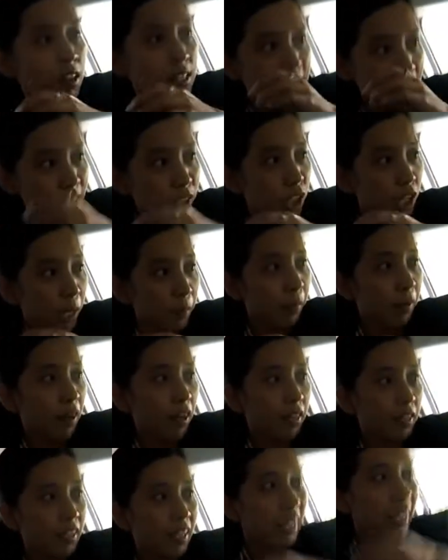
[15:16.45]
inside the car
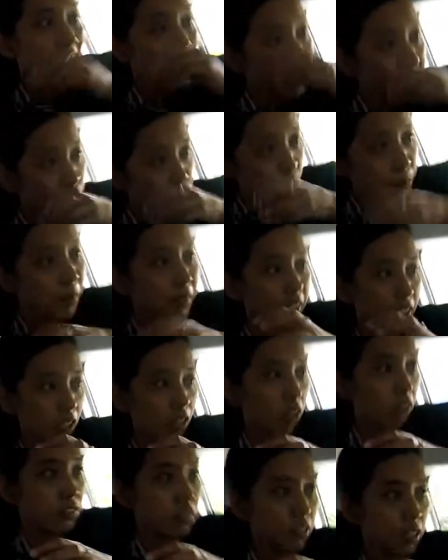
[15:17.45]
park at each parking
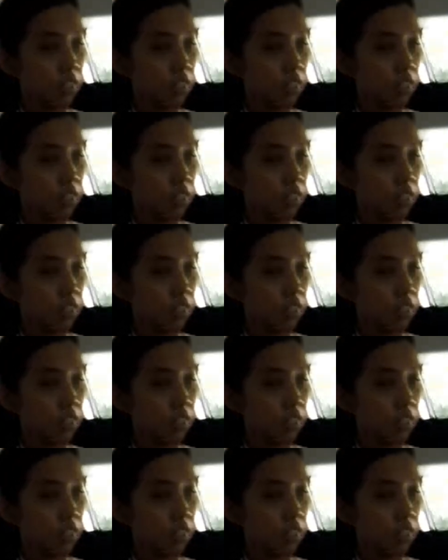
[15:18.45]
lot.